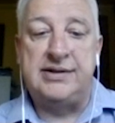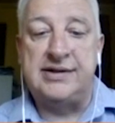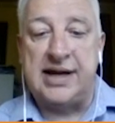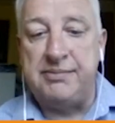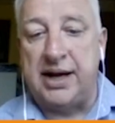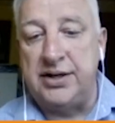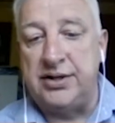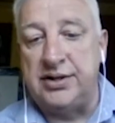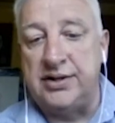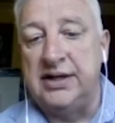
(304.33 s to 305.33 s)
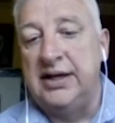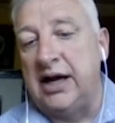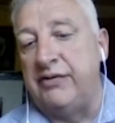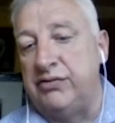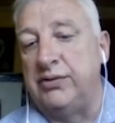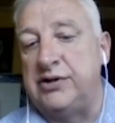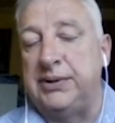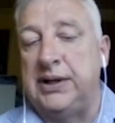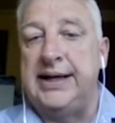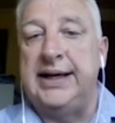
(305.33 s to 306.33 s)
and managers have a role to
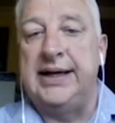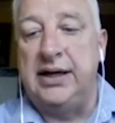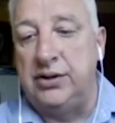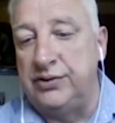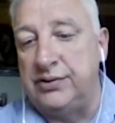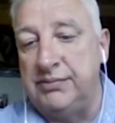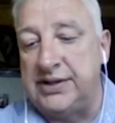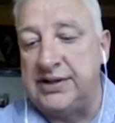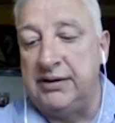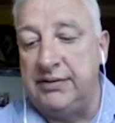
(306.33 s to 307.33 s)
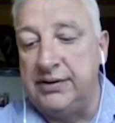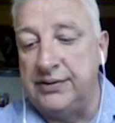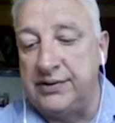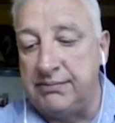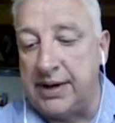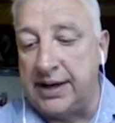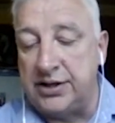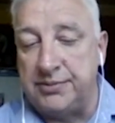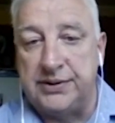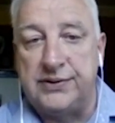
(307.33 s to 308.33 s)
play in good materials
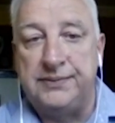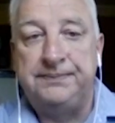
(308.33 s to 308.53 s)
management.